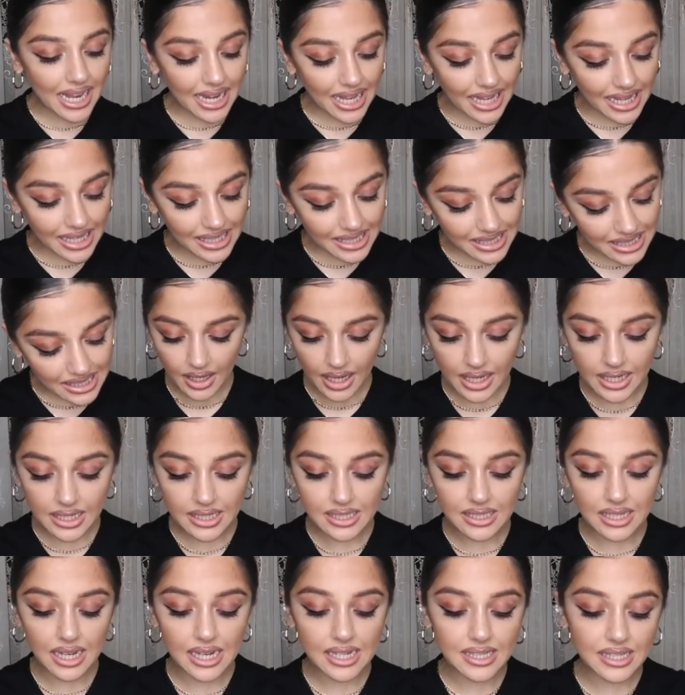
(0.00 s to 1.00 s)
It is in
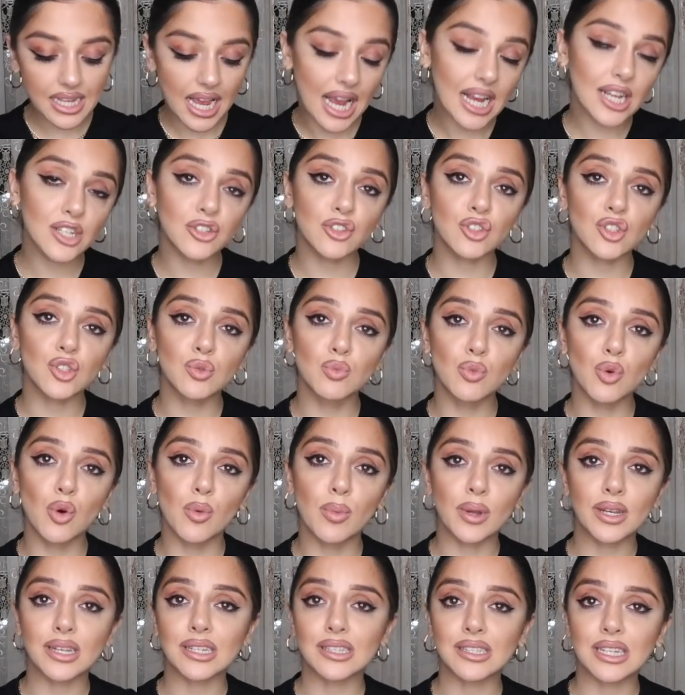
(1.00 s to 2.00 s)
a size extra
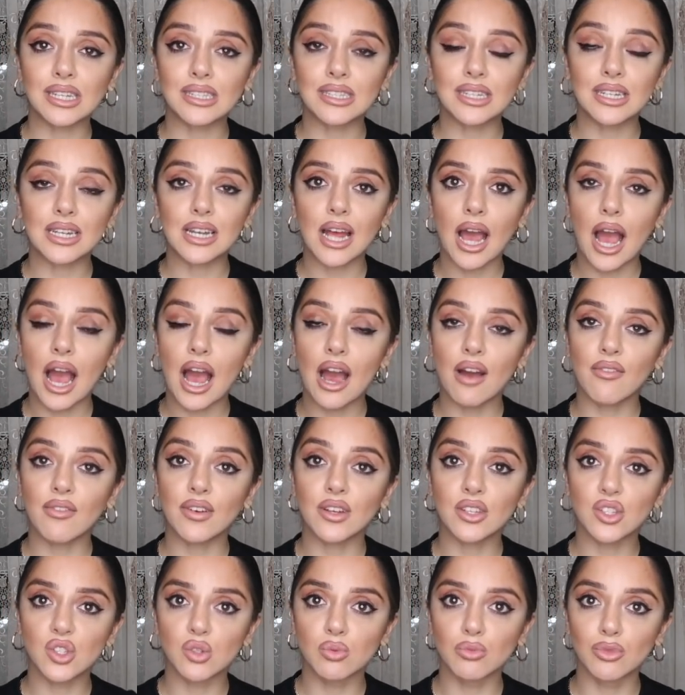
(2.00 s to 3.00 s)
small because they didn't
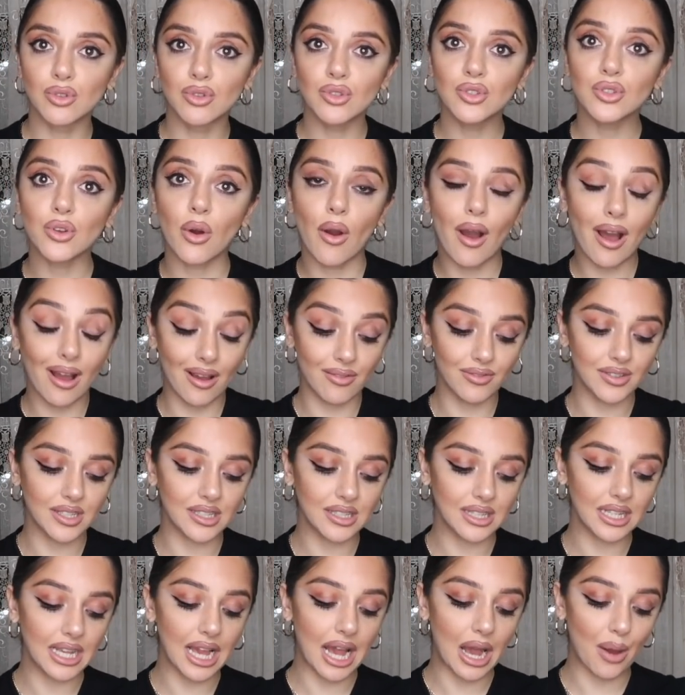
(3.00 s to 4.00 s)
have a small, so I'll have
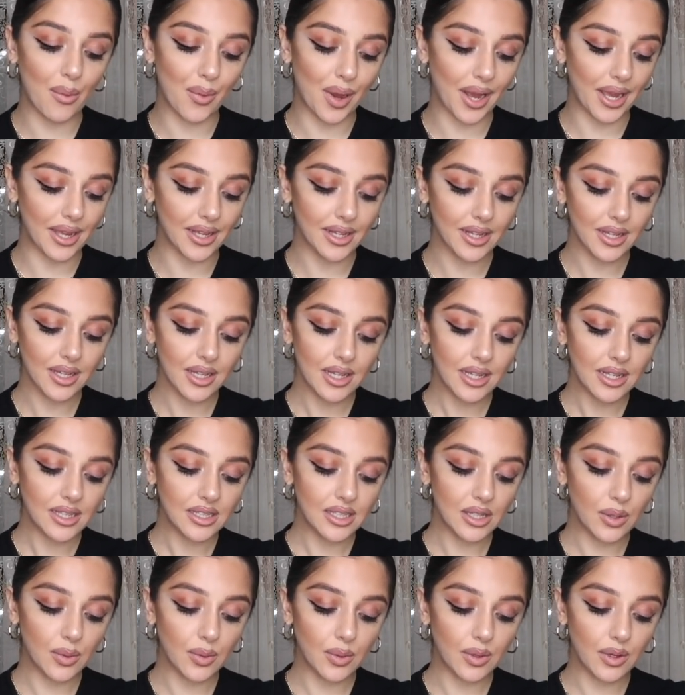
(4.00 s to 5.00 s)
to see how I
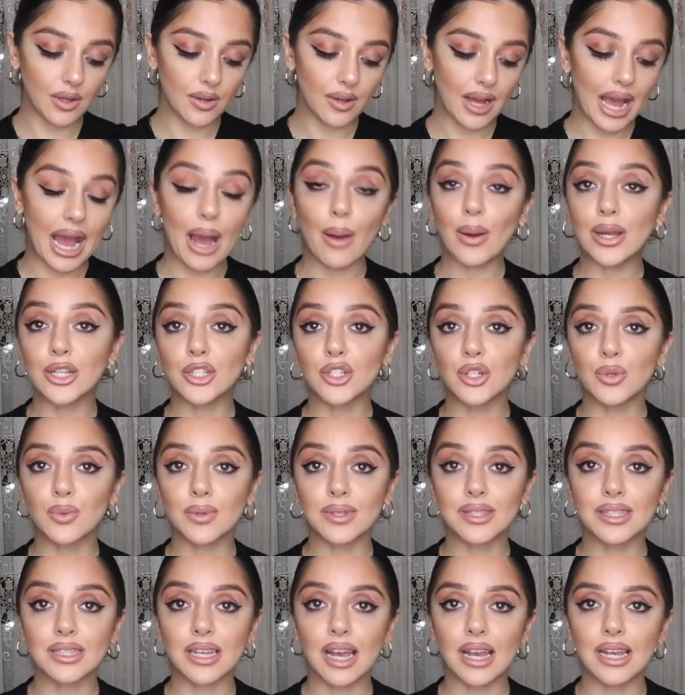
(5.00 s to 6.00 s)
deal how I do
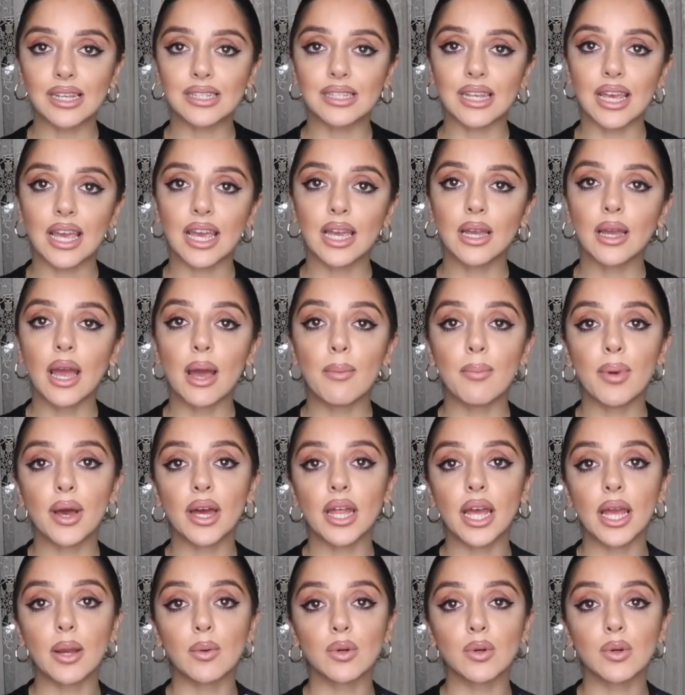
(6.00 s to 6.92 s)
with sizing, but